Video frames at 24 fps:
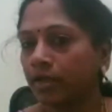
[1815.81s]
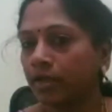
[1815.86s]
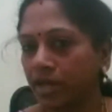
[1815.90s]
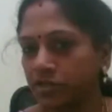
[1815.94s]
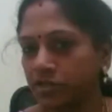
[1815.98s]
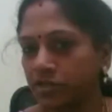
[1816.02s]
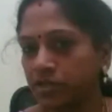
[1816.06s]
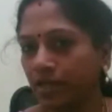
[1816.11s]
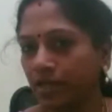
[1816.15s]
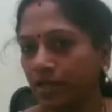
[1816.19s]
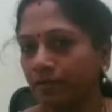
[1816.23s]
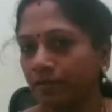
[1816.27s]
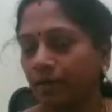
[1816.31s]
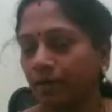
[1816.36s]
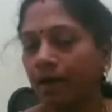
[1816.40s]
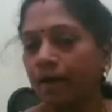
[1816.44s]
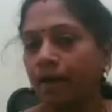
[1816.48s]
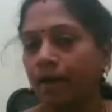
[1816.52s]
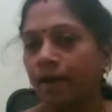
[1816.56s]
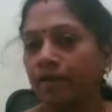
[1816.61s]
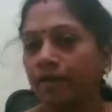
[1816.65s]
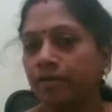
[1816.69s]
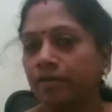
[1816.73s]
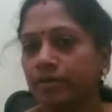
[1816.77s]
blood
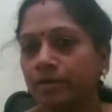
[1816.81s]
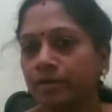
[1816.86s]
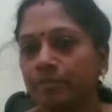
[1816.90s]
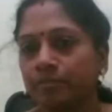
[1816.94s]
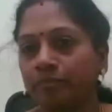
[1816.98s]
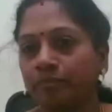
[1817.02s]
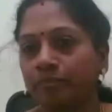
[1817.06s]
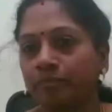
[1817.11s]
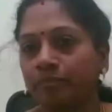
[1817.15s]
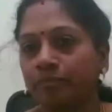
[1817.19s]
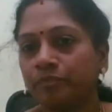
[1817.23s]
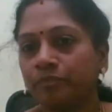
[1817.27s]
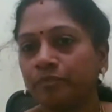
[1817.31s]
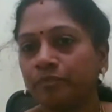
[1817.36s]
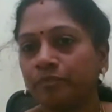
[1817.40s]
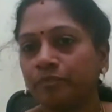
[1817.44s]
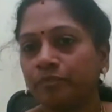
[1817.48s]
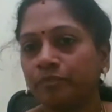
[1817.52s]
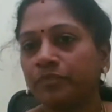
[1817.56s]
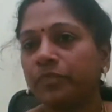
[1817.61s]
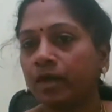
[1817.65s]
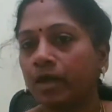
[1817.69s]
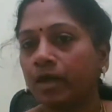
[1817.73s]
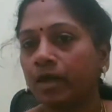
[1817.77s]
sheet and
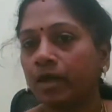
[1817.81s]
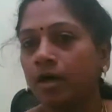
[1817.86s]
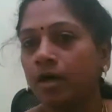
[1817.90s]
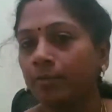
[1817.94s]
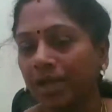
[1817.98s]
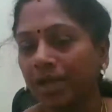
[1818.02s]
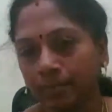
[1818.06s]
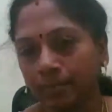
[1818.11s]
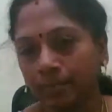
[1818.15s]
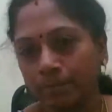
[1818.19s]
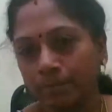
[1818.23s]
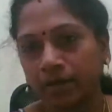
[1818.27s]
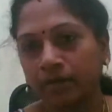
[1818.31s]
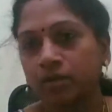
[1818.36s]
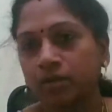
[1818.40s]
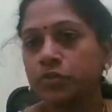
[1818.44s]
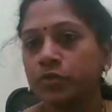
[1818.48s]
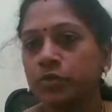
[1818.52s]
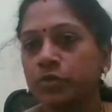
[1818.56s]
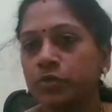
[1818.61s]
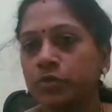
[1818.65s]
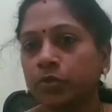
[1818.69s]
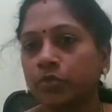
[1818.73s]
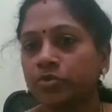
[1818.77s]
the blood
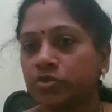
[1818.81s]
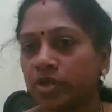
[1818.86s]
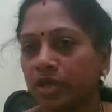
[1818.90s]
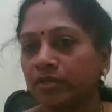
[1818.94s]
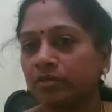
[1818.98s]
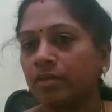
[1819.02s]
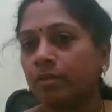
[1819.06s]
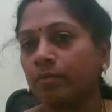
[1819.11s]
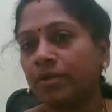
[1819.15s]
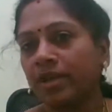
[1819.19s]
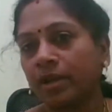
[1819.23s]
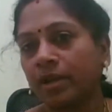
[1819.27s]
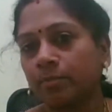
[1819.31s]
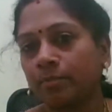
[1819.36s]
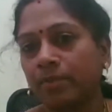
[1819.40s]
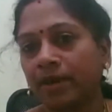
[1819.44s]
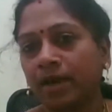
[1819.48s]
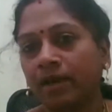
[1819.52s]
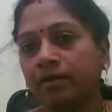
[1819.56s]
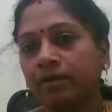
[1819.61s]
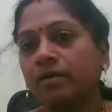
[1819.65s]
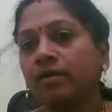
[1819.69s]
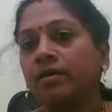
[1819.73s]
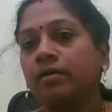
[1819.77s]
bag. So we check
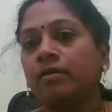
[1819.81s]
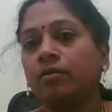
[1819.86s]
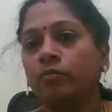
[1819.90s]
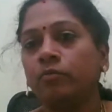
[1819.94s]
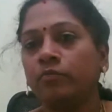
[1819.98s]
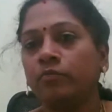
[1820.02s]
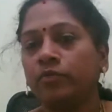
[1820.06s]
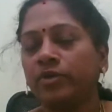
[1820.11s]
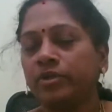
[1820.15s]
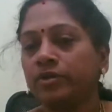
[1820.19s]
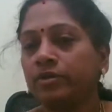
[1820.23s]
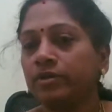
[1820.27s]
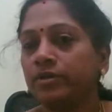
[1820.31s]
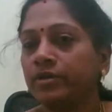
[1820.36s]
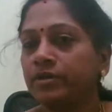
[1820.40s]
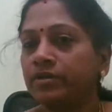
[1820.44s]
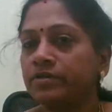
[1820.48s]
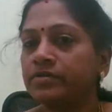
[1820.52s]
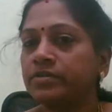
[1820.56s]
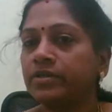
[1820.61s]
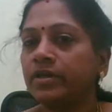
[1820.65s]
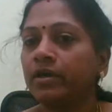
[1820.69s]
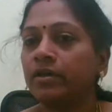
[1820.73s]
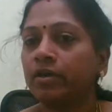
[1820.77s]
the blood bag,
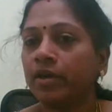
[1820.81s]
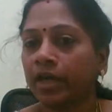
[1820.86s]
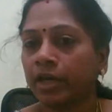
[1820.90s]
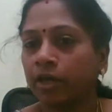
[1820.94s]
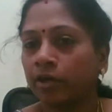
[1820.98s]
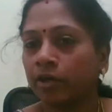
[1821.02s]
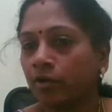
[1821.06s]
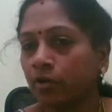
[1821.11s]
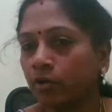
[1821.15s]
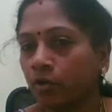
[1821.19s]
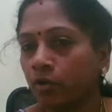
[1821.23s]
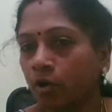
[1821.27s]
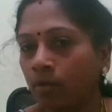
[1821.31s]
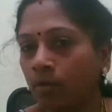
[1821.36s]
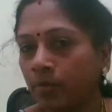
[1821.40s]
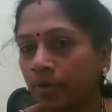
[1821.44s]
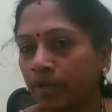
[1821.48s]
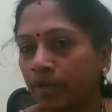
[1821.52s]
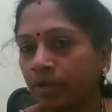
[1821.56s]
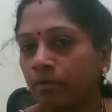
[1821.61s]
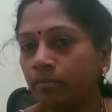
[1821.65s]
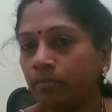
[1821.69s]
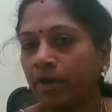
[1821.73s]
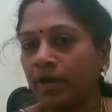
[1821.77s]
whether it is a required
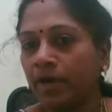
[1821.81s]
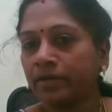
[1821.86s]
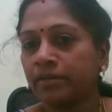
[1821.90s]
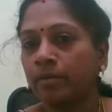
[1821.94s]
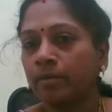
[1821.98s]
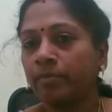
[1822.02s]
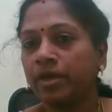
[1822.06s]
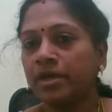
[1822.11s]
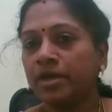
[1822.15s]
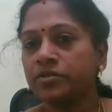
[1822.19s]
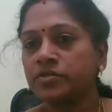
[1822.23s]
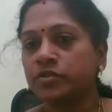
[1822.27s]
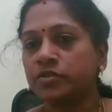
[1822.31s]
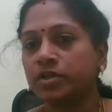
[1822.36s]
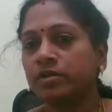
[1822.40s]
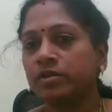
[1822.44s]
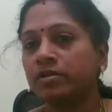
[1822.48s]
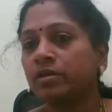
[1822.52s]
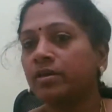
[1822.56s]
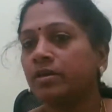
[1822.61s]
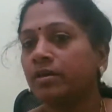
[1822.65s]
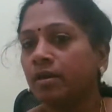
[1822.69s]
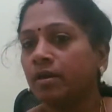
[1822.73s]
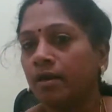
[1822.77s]
component by the
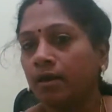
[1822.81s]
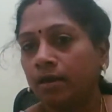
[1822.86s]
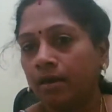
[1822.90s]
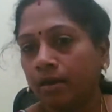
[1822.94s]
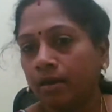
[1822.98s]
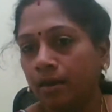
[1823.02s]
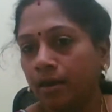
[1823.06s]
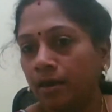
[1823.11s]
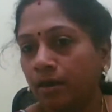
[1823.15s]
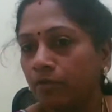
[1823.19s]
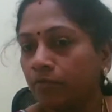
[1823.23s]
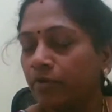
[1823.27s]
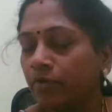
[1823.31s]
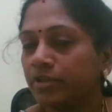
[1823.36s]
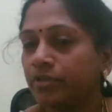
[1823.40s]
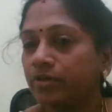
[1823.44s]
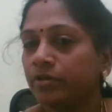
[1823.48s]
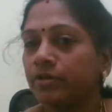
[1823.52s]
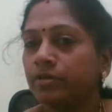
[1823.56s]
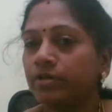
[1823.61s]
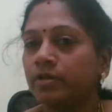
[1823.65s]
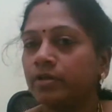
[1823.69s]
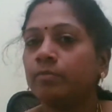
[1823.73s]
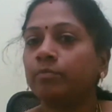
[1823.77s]
patient and
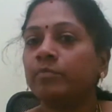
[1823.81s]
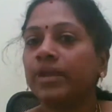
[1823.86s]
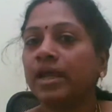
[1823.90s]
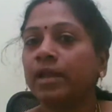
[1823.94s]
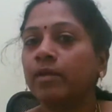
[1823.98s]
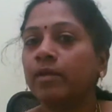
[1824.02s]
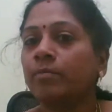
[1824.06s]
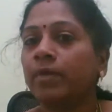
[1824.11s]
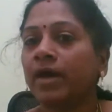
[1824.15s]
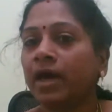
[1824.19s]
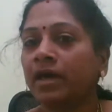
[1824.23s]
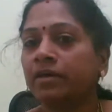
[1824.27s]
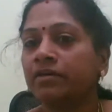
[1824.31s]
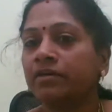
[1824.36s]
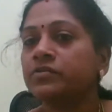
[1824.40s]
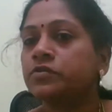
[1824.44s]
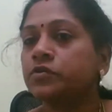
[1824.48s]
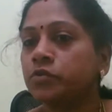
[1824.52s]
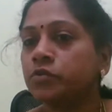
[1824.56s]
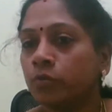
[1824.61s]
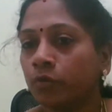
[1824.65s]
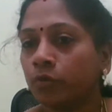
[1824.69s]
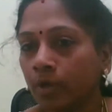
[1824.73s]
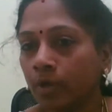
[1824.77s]
whether the blood bag
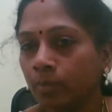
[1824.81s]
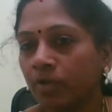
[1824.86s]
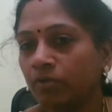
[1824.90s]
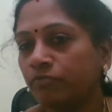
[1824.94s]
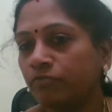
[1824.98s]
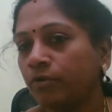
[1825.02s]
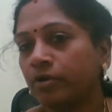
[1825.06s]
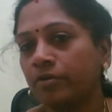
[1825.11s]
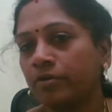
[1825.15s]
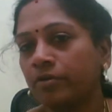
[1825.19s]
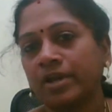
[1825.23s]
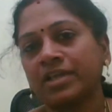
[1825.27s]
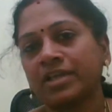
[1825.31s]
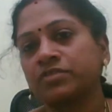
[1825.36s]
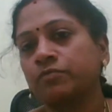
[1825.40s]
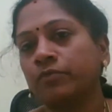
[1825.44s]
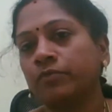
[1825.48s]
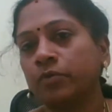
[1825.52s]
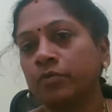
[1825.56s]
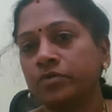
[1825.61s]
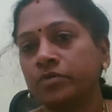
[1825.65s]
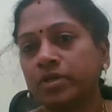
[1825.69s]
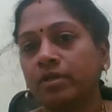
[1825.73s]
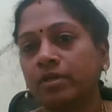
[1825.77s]
is suitable for
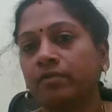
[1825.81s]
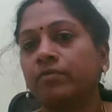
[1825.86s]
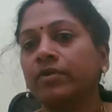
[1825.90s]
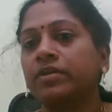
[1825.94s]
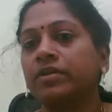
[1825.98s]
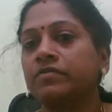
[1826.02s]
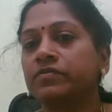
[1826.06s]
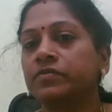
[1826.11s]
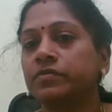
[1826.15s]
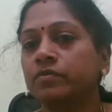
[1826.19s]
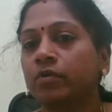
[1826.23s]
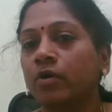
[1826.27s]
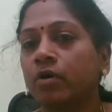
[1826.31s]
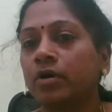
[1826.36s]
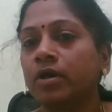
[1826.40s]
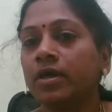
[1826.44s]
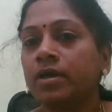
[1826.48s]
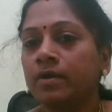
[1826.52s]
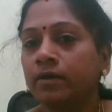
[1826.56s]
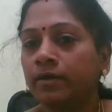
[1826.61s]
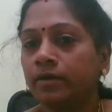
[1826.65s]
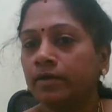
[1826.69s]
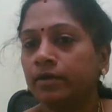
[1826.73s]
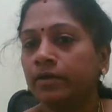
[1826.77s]
transfusion. It is
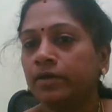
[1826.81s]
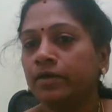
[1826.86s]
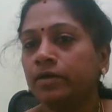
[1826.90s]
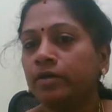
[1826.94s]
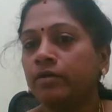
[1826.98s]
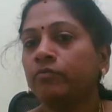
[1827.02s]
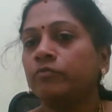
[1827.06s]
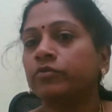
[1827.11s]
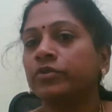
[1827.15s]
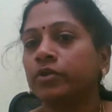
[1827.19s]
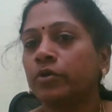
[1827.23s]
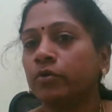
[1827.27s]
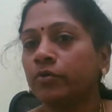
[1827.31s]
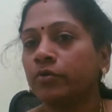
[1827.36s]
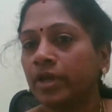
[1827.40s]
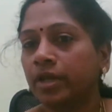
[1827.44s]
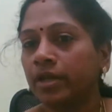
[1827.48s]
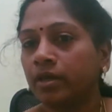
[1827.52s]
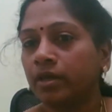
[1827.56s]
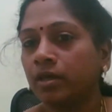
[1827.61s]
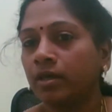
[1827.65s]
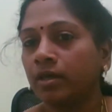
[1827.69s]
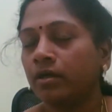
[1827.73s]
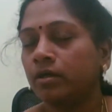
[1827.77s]
not clear without
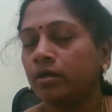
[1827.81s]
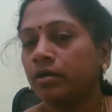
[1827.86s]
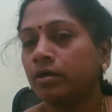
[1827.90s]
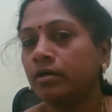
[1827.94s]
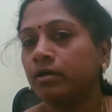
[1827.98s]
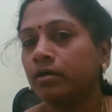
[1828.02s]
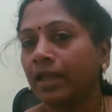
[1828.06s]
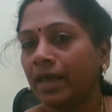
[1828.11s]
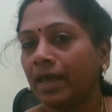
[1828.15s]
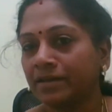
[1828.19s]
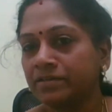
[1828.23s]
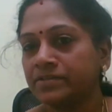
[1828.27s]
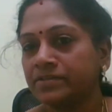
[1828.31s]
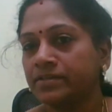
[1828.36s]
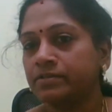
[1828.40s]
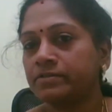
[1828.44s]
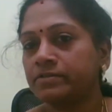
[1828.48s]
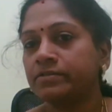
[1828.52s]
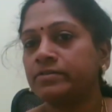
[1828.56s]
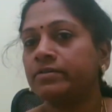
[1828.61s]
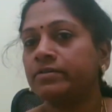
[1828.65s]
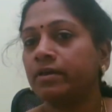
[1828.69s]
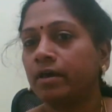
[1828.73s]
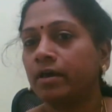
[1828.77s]
any
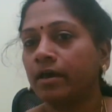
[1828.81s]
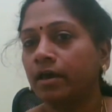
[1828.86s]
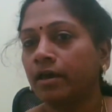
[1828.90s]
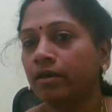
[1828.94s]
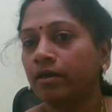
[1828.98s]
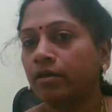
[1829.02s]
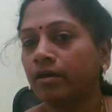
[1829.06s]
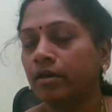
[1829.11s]
lysis and